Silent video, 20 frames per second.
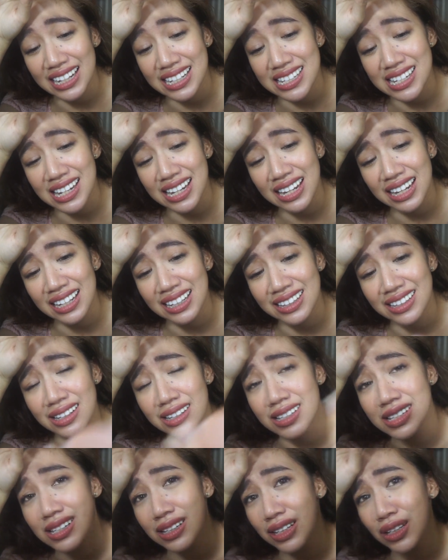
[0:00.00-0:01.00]
Kasi it
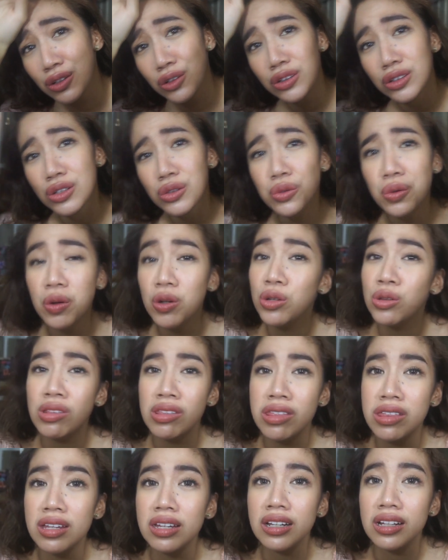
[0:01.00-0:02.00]
does, you won't
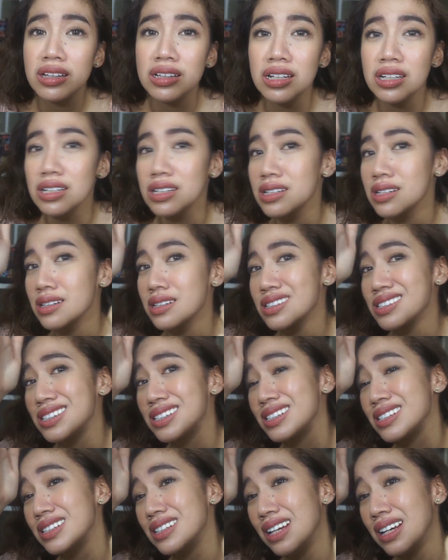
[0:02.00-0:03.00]
think na
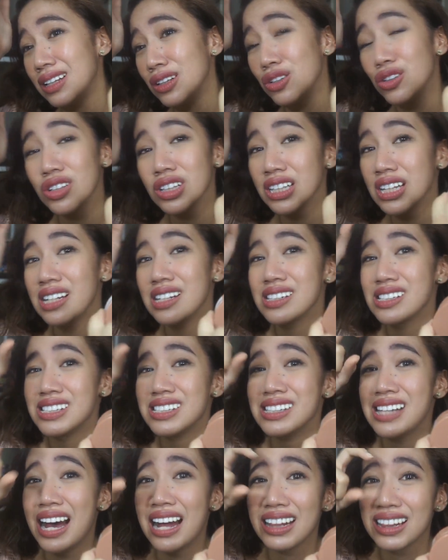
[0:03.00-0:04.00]
it contains
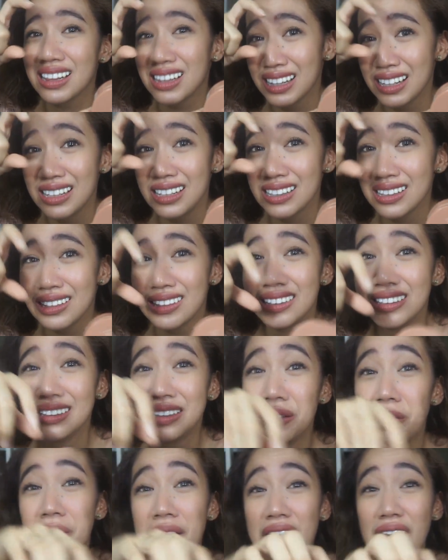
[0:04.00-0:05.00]
that little,
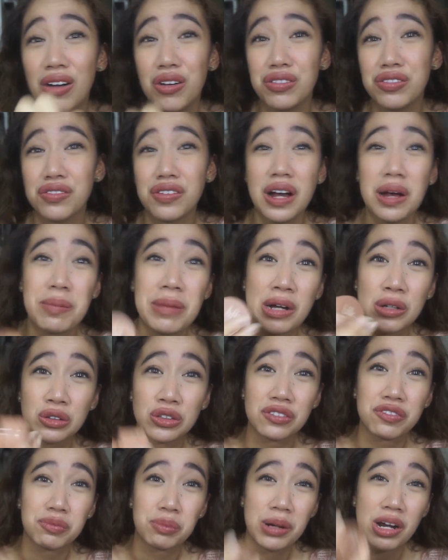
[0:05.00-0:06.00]
diba, of amount
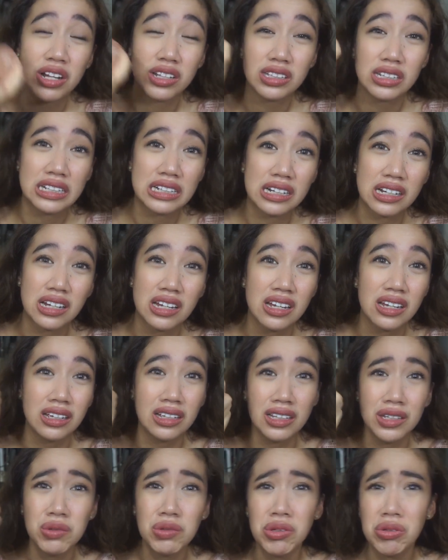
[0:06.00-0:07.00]
of product.
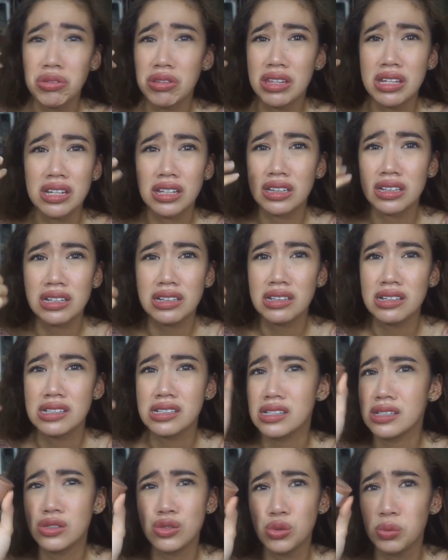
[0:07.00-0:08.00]
You won't think that
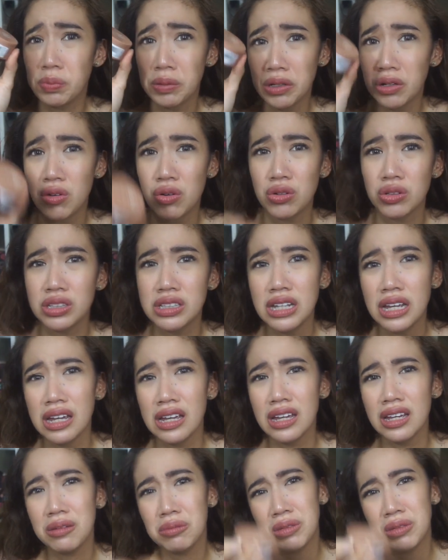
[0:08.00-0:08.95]
this is super konti.